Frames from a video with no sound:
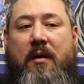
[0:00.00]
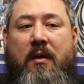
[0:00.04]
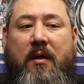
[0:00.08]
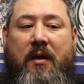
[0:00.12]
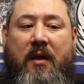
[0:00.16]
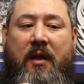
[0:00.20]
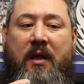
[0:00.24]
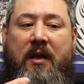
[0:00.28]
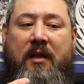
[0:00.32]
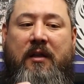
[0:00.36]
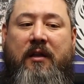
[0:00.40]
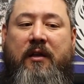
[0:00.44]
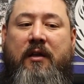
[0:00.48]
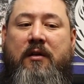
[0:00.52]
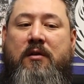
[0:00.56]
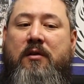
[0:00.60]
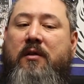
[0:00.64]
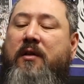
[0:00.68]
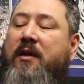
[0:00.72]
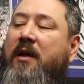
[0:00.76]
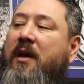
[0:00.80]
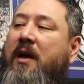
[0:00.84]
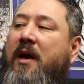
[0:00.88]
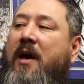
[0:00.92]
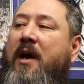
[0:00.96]
He
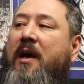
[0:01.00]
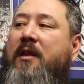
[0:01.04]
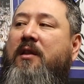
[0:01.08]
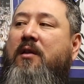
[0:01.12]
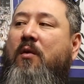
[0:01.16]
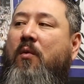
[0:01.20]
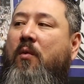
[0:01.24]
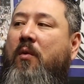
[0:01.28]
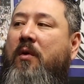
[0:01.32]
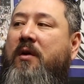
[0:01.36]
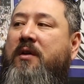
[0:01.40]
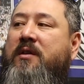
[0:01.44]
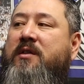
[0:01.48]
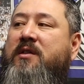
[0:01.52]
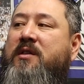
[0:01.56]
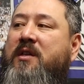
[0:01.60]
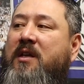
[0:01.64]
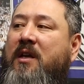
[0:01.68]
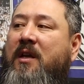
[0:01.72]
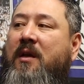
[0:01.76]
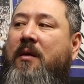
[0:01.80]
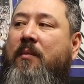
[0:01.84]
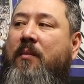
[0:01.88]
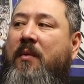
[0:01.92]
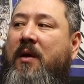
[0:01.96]
literally had the worst
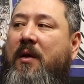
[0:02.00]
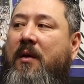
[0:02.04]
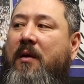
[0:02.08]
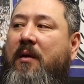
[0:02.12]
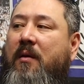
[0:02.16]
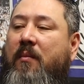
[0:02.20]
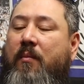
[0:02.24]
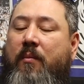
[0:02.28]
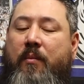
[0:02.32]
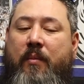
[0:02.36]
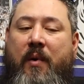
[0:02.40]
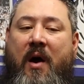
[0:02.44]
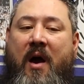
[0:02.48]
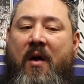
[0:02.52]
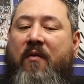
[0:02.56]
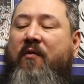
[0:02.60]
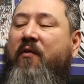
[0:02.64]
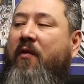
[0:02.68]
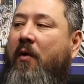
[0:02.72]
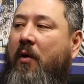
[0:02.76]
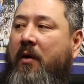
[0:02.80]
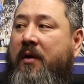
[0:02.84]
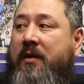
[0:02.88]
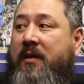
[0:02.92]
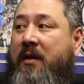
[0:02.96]
team by
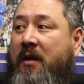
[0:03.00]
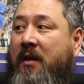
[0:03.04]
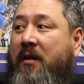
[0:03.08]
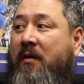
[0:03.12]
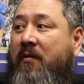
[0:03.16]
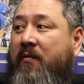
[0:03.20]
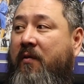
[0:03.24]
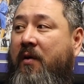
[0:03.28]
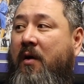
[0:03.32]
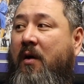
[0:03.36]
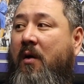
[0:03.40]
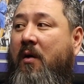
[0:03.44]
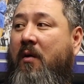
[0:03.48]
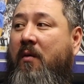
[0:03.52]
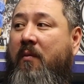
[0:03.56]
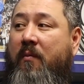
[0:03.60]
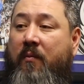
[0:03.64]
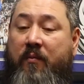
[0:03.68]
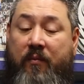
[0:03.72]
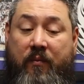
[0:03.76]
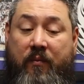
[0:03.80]
far in the NFL.